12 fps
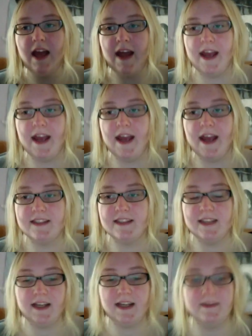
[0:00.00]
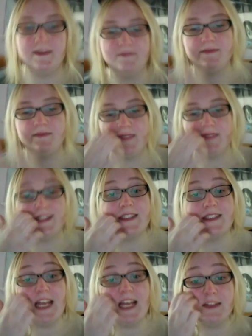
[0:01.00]
And
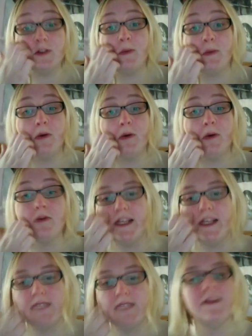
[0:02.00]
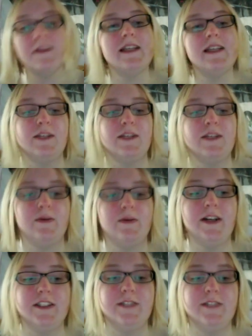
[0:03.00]
Seth supposedly, he's been saying on Twitter
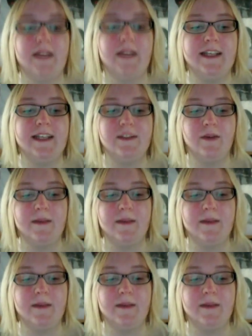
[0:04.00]
too that he's going